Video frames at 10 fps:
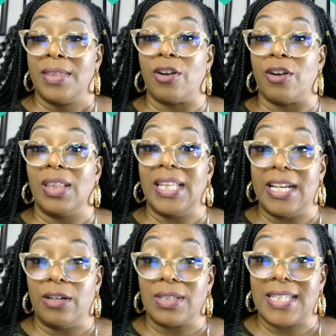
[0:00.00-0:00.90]
Their
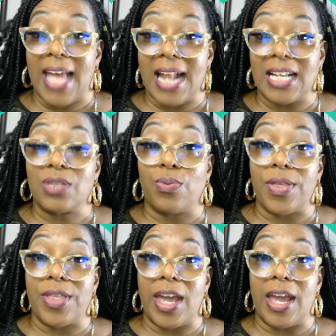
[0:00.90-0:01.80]
legal status,
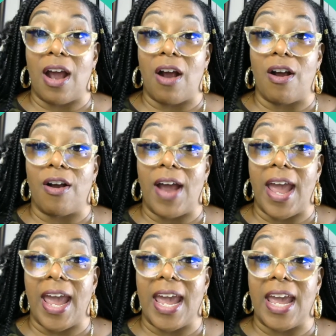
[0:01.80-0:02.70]
whether they are
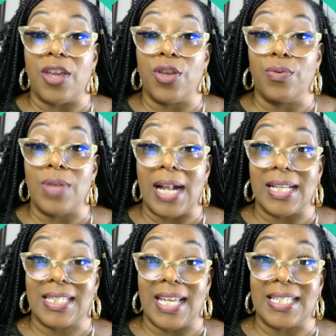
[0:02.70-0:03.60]
a
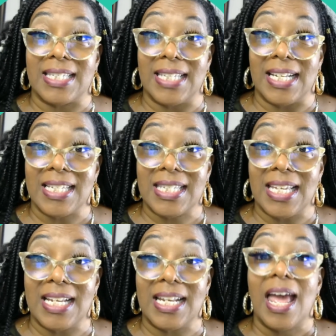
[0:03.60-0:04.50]
United States
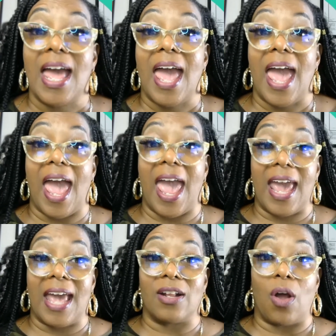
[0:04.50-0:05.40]
citizen
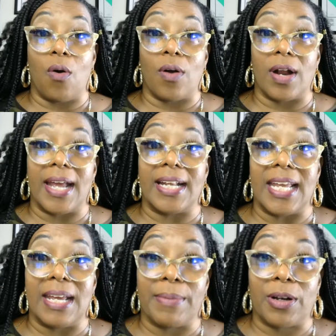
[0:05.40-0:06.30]
and or
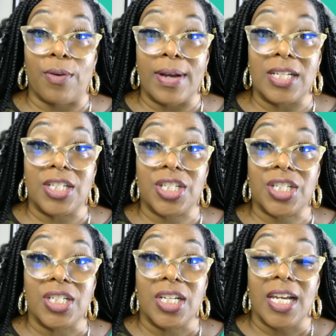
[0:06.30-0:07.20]
an
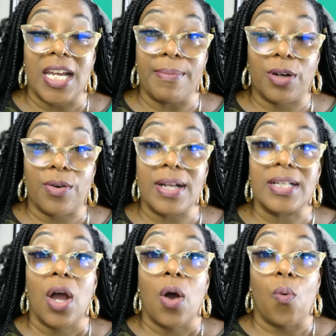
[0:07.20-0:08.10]

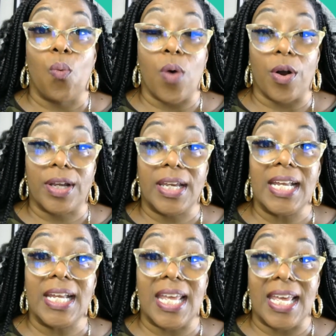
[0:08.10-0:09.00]
immigrant
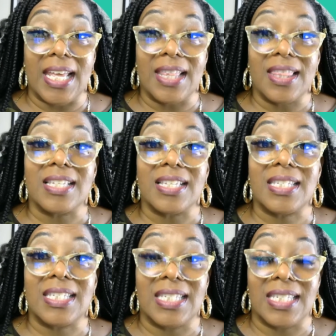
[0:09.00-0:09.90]
working in the
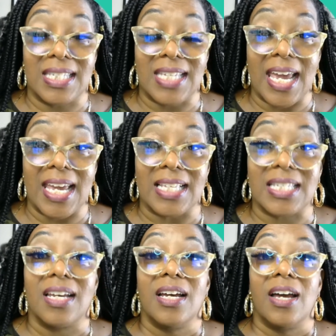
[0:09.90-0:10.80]
state